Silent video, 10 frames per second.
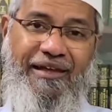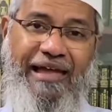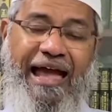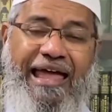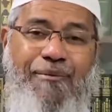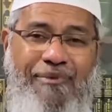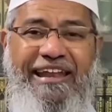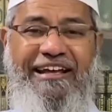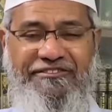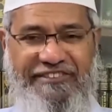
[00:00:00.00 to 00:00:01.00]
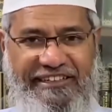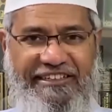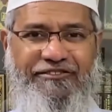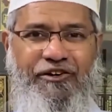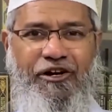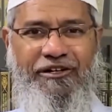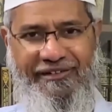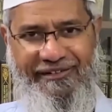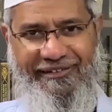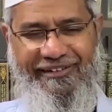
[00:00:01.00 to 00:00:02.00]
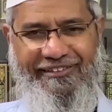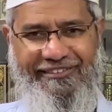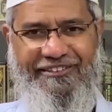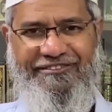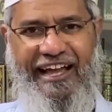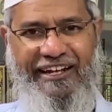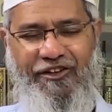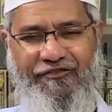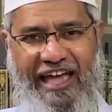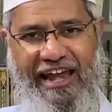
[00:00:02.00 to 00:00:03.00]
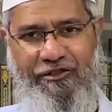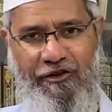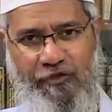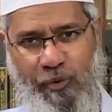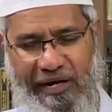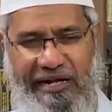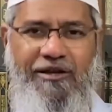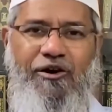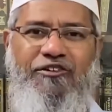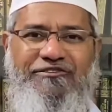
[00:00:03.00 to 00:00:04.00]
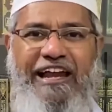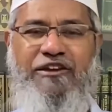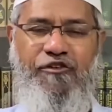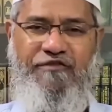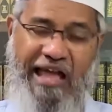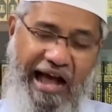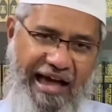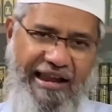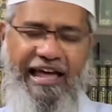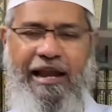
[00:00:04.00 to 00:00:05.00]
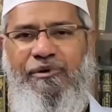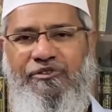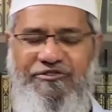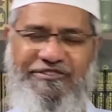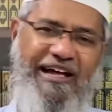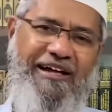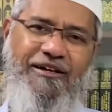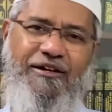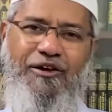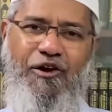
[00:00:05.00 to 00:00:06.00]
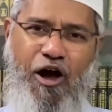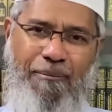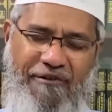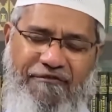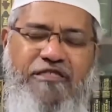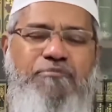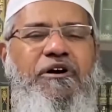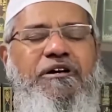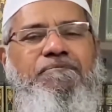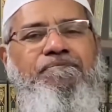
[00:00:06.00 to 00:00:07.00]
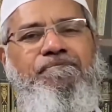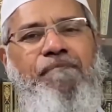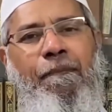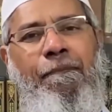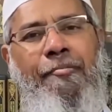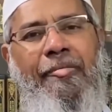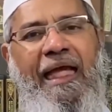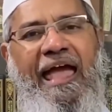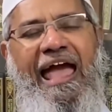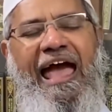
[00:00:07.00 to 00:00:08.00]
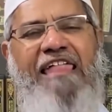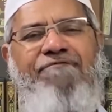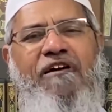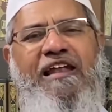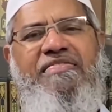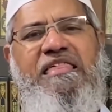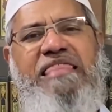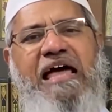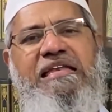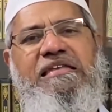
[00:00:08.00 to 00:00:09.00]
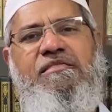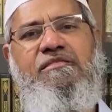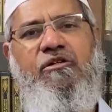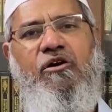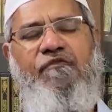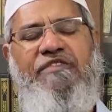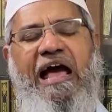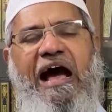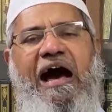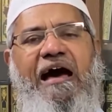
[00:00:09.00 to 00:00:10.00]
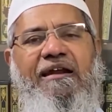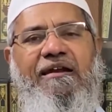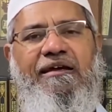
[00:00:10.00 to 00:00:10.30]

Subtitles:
And I'm running a series on the signs of the end of the world or signs of the R, alamatu sah, on my Facebook. As far as the signs of the R